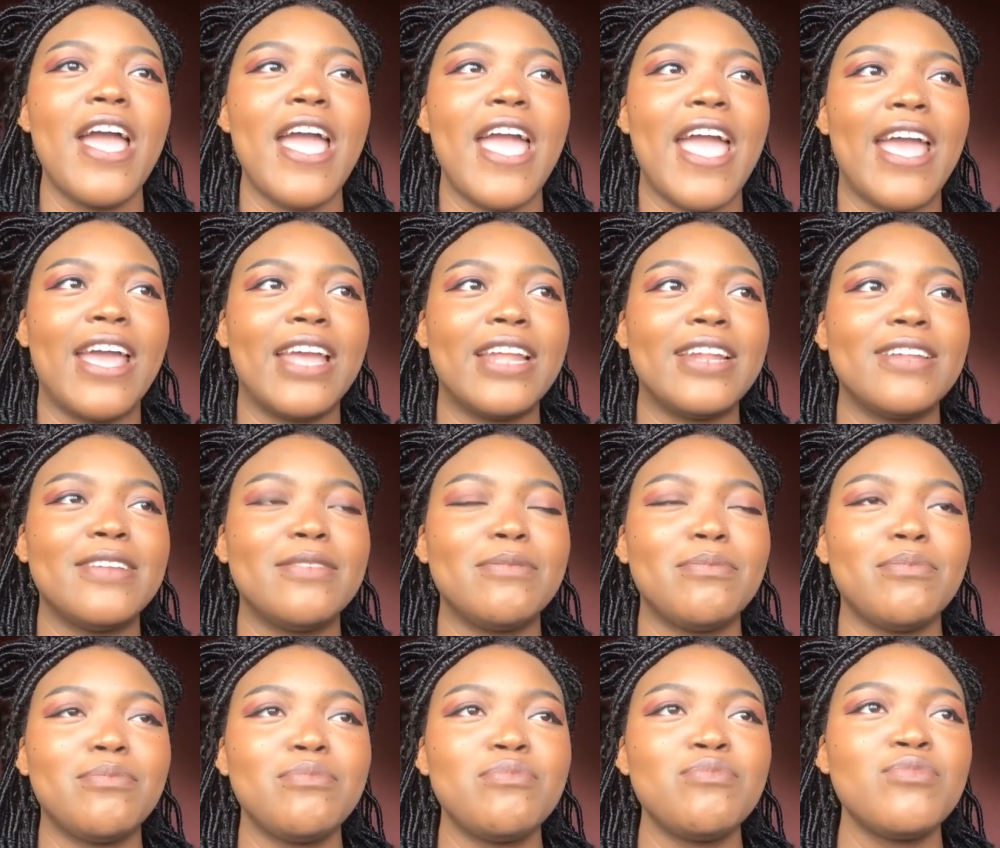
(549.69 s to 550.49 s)

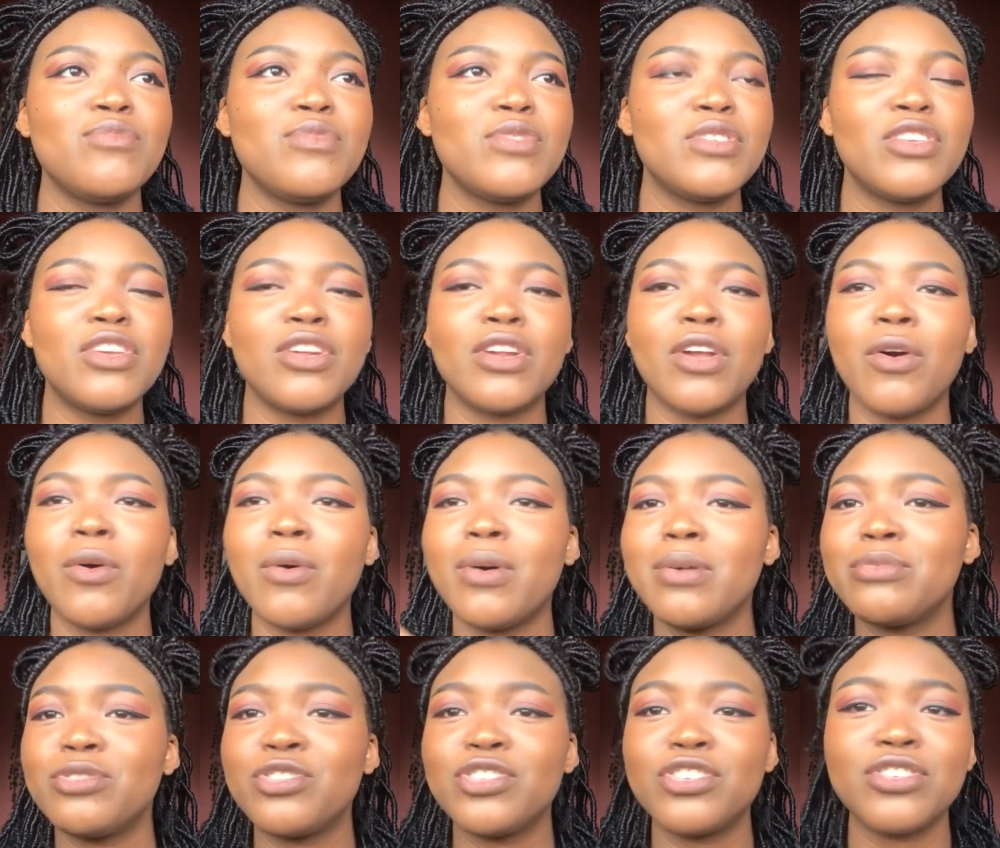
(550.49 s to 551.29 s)
And,
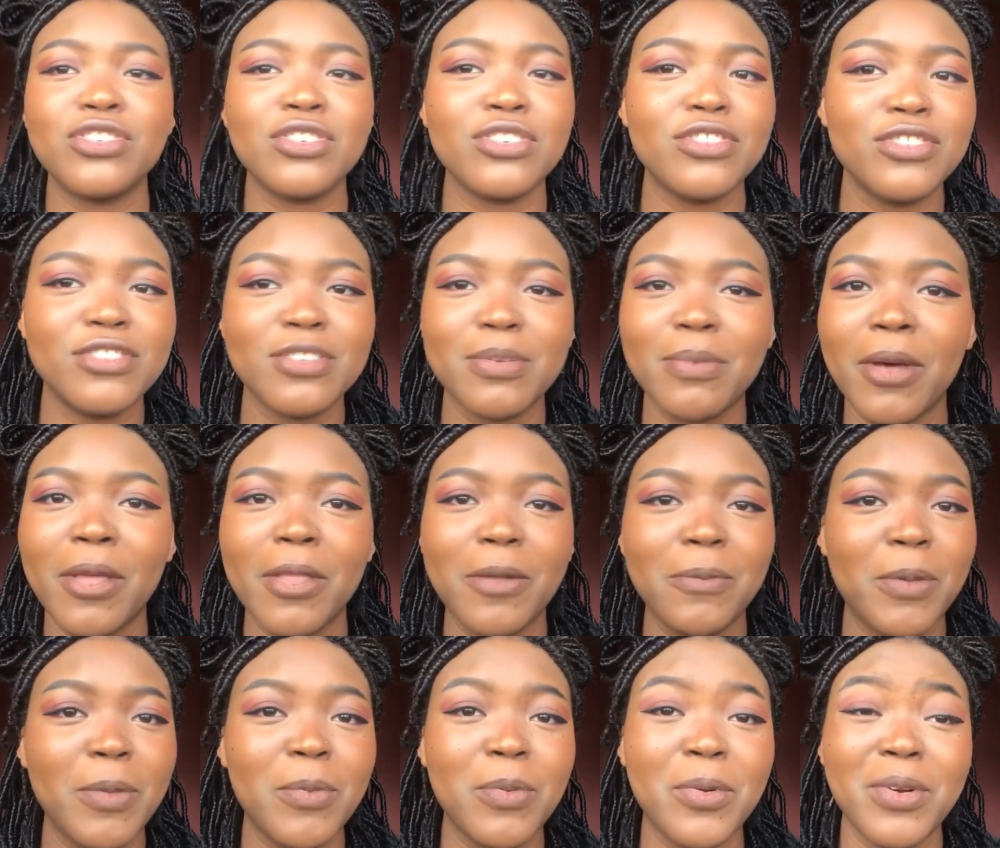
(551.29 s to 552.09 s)
I'm sure some
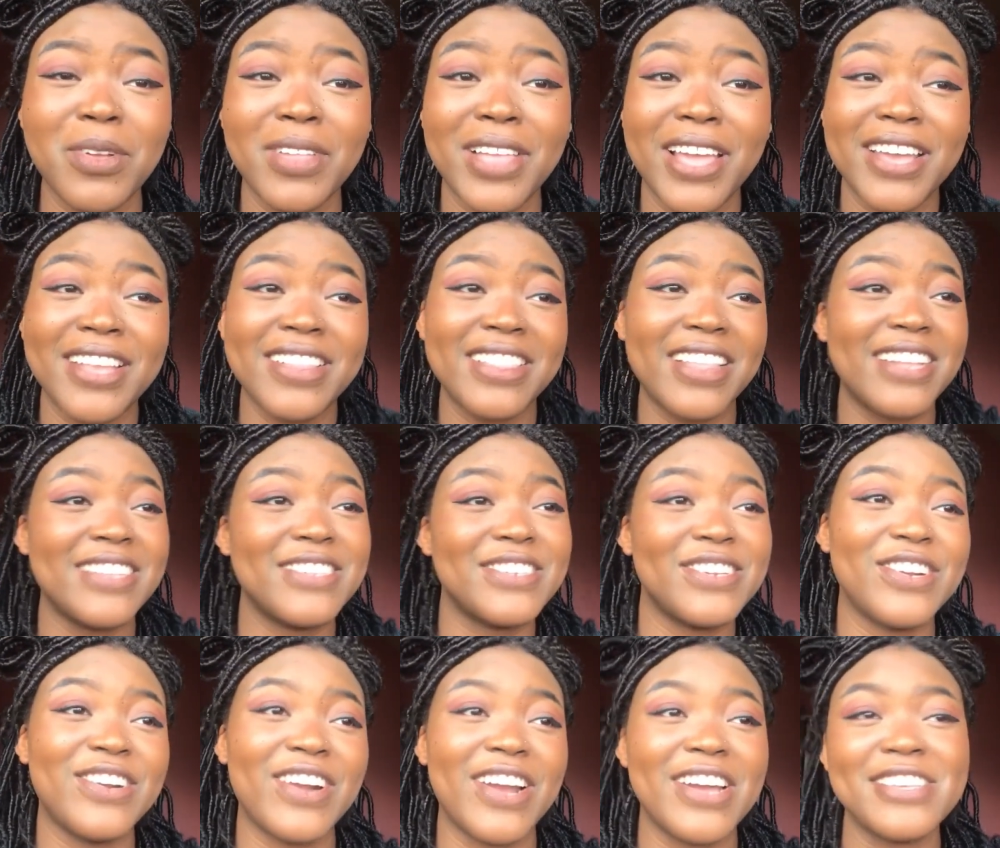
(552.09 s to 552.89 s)
other people were like, that's
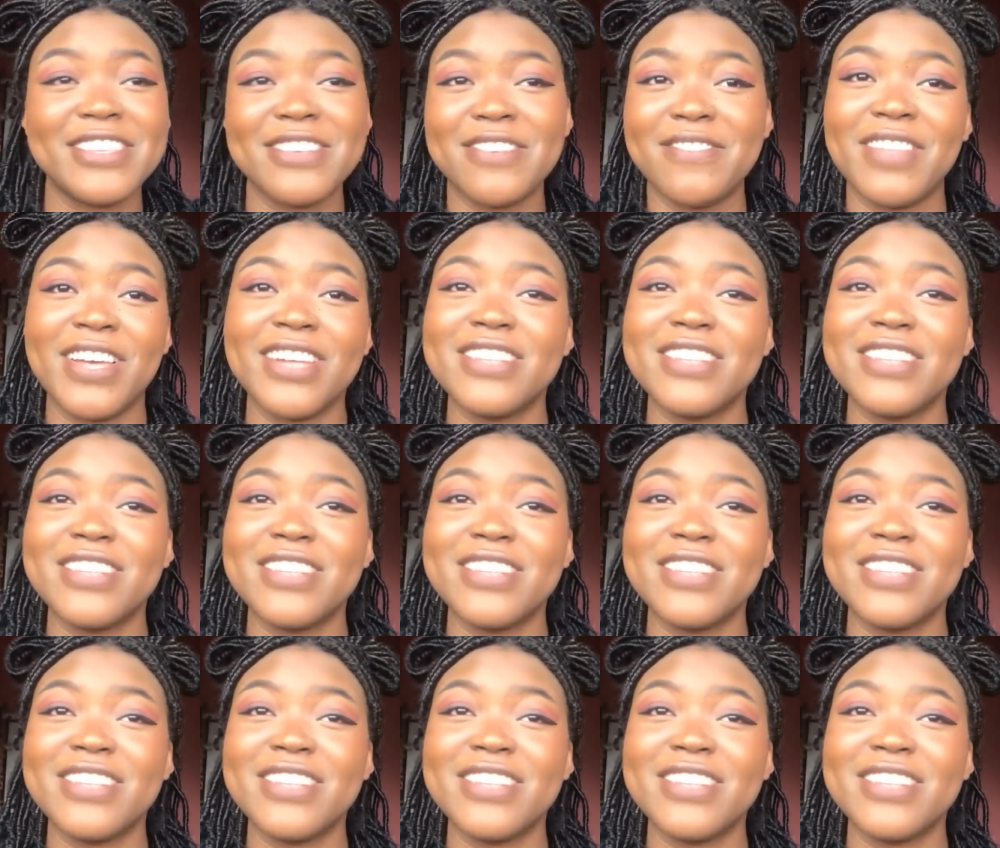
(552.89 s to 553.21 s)
aggressive.